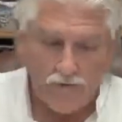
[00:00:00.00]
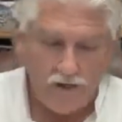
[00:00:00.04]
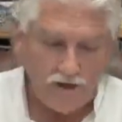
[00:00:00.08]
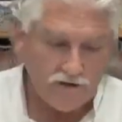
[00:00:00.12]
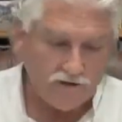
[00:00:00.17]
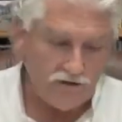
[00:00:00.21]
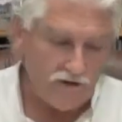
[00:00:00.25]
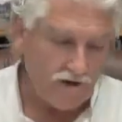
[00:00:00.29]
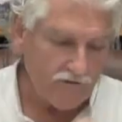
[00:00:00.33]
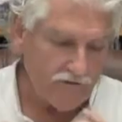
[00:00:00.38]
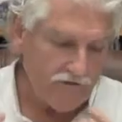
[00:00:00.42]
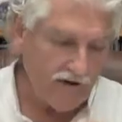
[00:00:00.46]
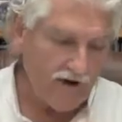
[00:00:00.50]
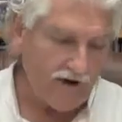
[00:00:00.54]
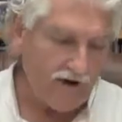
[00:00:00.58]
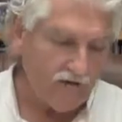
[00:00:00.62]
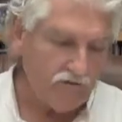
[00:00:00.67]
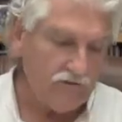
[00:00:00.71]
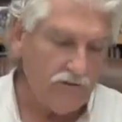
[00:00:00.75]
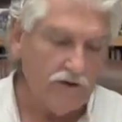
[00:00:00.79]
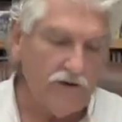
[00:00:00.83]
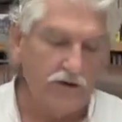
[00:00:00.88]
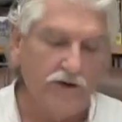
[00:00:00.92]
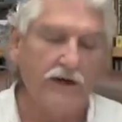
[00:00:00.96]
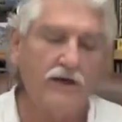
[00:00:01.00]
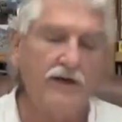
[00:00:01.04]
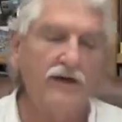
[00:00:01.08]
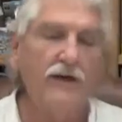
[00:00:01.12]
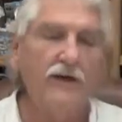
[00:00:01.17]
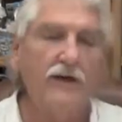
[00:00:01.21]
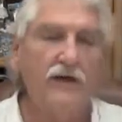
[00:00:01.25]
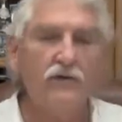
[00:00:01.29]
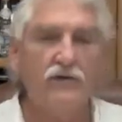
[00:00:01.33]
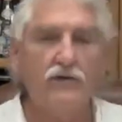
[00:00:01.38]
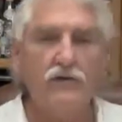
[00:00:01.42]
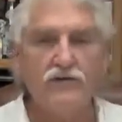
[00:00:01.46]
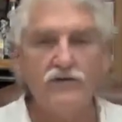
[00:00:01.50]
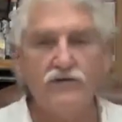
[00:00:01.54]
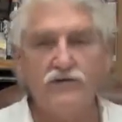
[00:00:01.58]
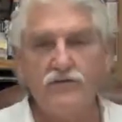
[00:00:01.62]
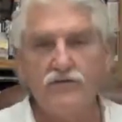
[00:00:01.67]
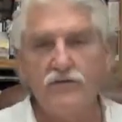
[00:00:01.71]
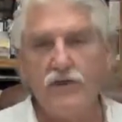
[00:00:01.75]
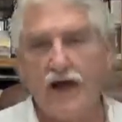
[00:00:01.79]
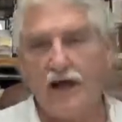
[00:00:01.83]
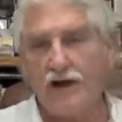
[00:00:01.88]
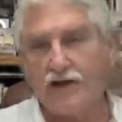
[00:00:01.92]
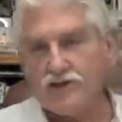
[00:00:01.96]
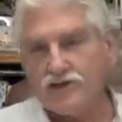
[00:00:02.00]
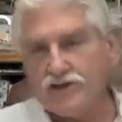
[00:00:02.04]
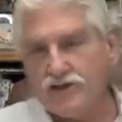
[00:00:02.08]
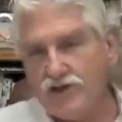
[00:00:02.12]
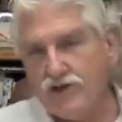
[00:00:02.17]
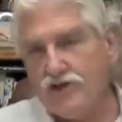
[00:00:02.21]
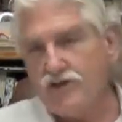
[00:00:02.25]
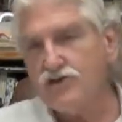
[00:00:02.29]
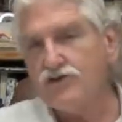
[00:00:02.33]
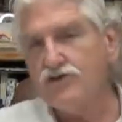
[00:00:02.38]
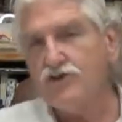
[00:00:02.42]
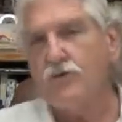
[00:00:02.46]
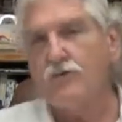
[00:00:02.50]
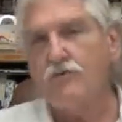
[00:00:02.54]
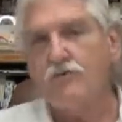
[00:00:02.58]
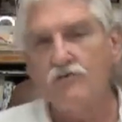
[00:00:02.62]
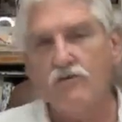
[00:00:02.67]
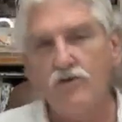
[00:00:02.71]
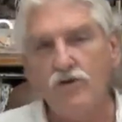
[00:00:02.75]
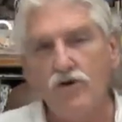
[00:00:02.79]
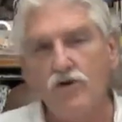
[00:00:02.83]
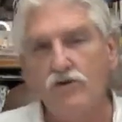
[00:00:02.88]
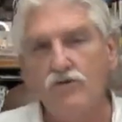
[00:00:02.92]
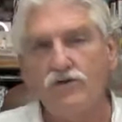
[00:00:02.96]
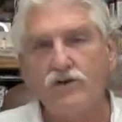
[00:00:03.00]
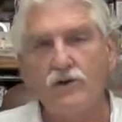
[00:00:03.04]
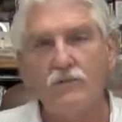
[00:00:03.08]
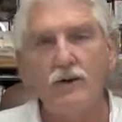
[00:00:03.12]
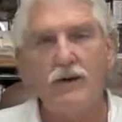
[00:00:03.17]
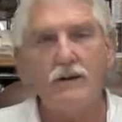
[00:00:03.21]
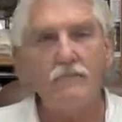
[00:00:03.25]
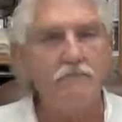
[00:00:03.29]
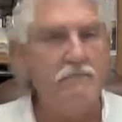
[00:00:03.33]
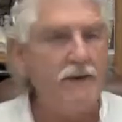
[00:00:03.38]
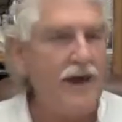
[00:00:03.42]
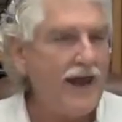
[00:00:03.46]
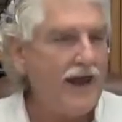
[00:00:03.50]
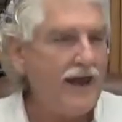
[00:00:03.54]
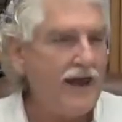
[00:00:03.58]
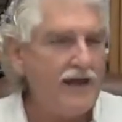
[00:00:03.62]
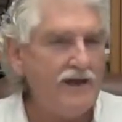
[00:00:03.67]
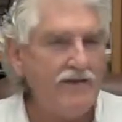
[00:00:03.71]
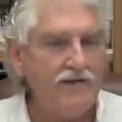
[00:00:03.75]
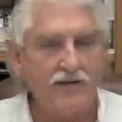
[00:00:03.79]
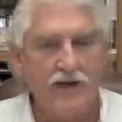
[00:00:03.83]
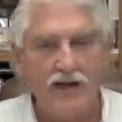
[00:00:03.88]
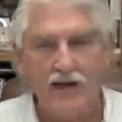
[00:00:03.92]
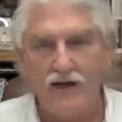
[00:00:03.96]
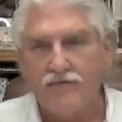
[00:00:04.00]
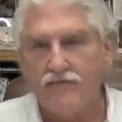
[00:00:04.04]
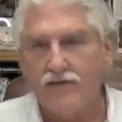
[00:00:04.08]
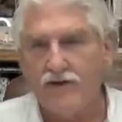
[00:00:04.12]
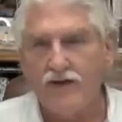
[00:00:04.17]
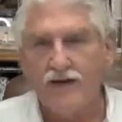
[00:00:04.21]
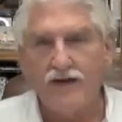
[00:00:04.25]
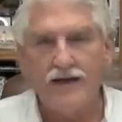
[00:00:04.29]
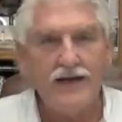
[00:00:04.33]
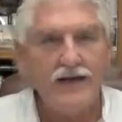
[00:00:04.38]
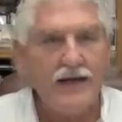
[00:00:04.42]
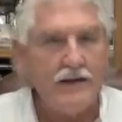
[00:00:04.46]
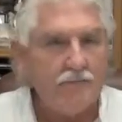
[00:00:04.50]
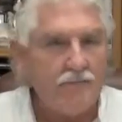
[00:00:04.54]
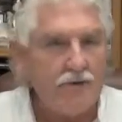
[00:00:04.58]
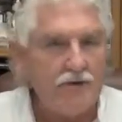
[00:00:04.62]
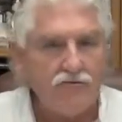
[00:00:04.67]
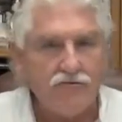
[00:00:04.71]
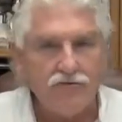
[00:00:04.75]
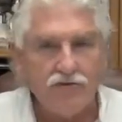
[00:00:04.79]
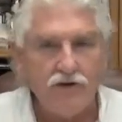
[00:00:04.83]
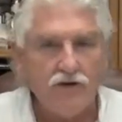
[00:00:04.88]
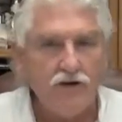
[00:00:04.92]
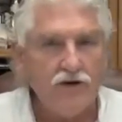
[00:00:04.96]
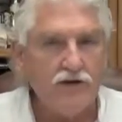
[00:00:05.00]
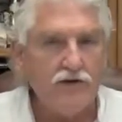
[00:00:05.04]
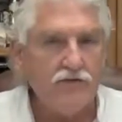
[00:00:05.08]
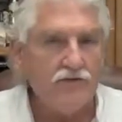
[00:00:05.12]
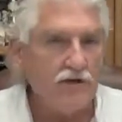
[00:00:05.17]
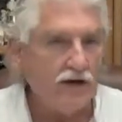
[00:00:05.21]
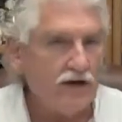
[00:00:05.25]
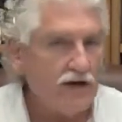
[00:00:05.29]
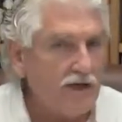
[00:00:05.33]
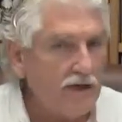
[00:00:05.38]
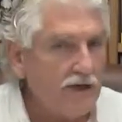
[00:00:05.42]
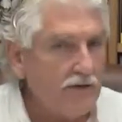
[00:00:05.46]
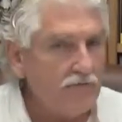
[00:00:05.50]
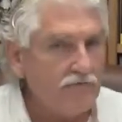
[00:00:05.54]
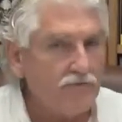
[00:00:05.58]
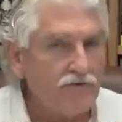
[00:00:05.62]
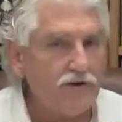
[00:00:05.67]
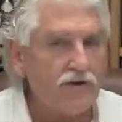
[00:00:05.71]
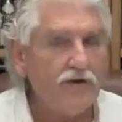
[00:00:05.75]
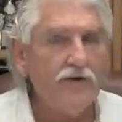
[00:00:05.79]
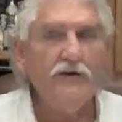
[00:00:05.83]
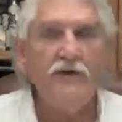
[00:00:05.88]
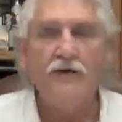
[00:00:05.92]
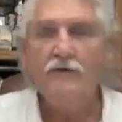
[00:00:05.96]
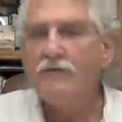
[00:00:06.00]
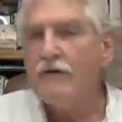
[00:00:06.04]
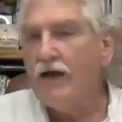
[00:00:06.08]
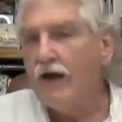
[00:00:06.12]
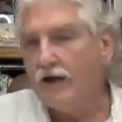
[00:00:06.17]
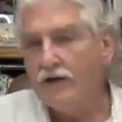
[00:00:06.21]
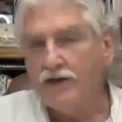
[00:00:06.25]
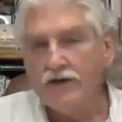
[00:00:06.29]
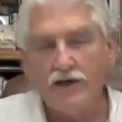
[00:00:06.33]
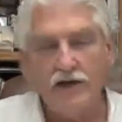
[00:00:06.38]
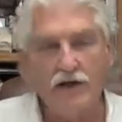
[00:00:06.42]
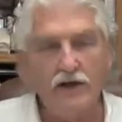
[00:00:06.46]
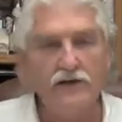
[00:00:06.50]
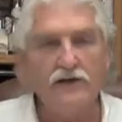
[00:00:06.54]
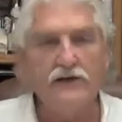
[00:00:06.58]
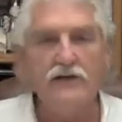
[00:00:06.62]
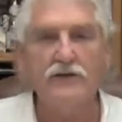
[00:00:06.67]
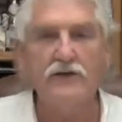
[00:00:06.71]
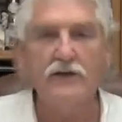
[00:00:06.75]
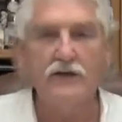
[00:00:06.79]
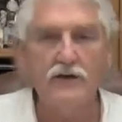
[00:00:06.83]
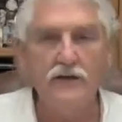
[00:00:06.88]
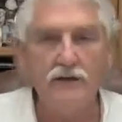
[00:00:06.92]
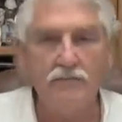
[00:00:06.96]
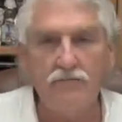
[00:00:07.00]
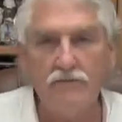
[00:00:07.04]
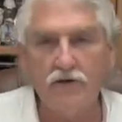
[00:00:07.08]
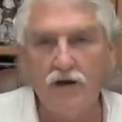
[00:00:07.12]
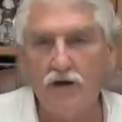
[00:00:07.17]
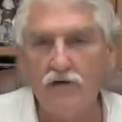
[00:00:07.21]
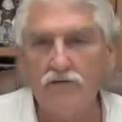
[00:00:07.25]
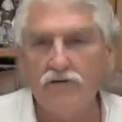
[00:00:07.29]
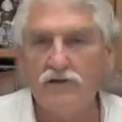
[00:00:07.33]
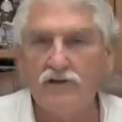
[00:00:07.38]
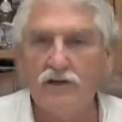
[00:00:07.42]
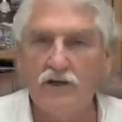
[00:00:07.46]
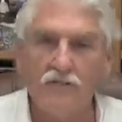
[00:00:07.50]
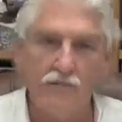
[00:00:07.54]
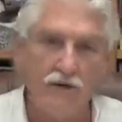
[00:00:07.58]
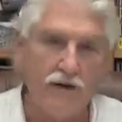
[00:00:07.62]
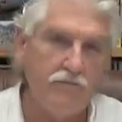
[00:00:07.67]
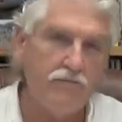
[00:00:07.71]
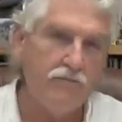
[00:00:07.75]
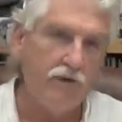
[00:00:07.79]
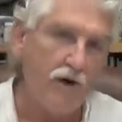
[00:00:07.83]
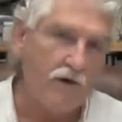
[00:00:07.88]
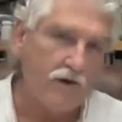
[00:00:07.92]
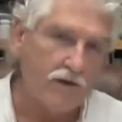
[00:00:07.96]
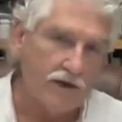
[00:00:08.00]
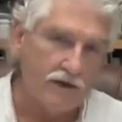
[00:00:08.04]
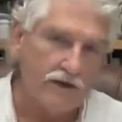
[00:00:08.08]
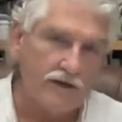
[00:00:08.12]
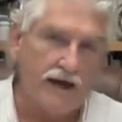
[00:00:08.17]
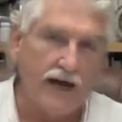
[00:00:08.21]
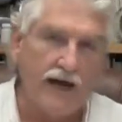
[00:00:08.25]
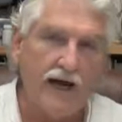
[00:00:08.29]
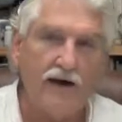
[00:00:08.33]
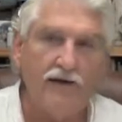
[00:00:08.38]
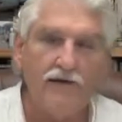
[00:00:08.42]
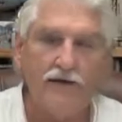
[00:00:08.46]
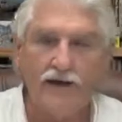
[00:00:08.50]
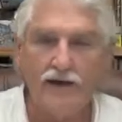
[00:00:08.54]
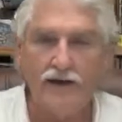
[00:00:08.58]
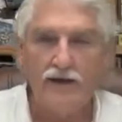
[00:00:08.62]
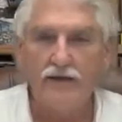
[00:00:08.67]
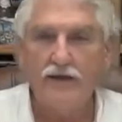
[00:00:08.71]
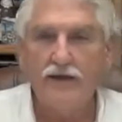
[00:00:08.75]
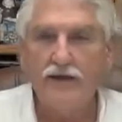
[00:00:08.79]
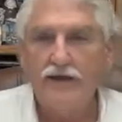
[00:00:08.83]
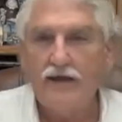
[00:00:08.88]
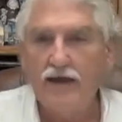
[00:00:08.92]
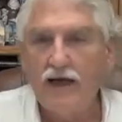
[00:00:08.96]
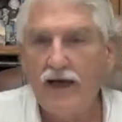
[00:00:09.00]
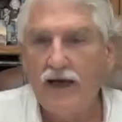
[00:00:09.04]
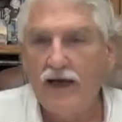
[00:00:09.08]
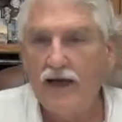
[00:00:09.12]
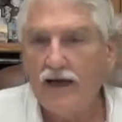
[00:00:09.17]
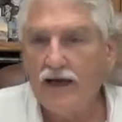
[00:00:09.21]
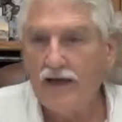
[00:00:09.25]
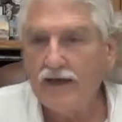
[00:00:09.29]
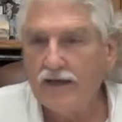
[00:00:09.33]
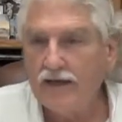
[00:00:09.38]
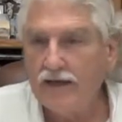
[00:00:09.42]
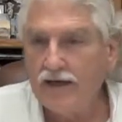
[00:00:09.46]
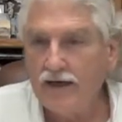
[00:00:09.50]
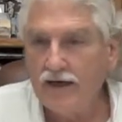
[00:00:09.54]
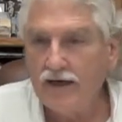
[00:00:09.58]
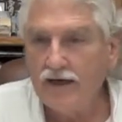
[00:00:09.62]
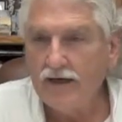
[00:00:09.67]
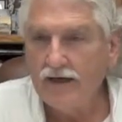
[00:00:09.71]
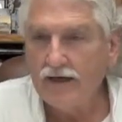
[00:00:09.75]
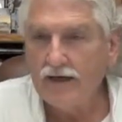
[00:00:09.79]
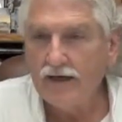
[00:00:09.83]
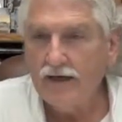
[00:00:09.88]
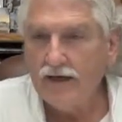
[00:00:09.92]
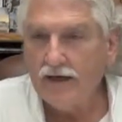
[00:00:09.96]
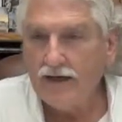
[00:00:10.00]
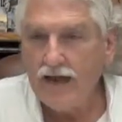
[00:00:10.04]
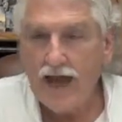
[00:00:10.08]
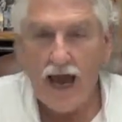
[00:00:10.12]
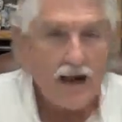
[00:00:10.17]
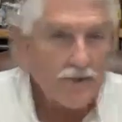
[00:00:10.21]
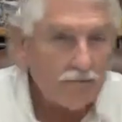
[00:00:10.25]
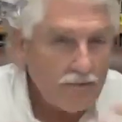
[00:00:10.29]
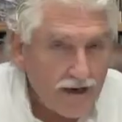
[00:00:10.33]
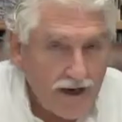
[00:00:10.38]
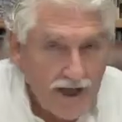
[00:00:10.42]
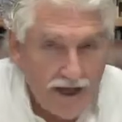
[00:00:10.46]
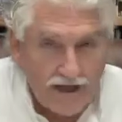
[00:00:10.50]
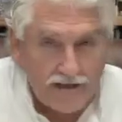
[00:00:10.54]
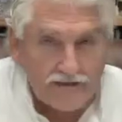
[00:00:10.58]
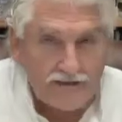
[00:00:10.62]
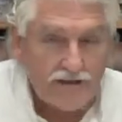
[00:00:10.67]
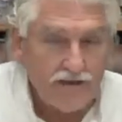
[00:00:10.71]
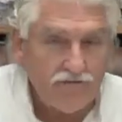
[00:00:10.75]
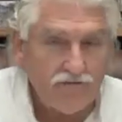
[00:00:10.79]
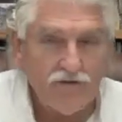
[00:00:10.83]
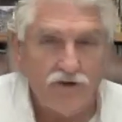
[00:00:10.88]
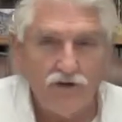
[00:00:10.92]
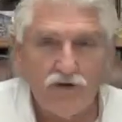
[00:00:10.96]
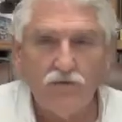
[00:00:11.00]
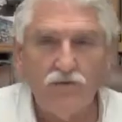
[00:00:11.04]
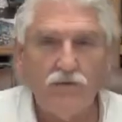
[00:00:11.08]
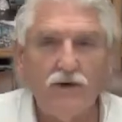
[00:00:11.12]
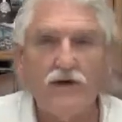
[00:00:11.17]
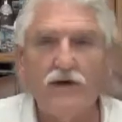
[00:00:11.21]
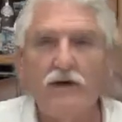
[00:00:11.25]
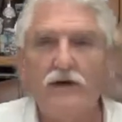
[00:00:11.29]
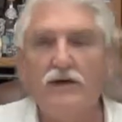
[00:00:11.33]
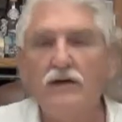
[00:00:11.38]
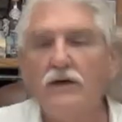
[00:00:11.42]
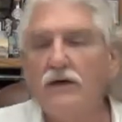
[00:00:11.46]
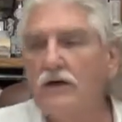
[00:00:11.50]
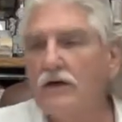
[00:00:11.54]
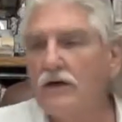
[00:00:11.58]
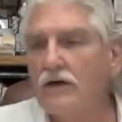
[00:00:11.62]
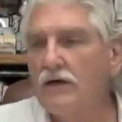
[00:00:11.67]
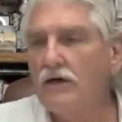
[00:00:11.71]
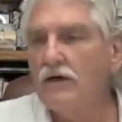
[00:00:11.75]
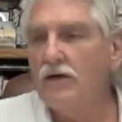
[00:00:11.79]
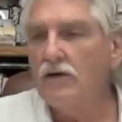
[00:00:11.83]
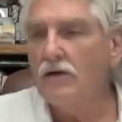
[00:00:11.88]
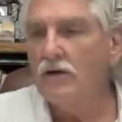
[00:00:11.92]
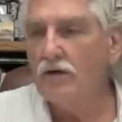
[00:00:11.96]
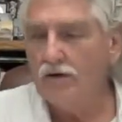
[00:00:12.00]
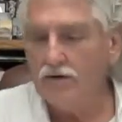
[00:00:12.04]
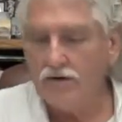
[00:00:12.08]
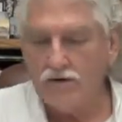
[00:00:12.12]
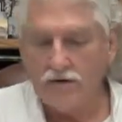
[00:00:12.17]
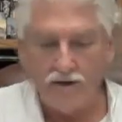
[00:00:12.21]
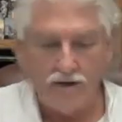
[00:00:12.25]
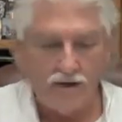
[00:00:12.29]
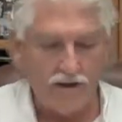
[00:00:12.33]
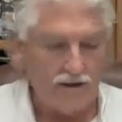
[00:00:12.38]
So I think really with that essential move to be bathed in the lipid fluid of the lymph and carried to the lymph nodes to be broken down and catabolized, if you will, or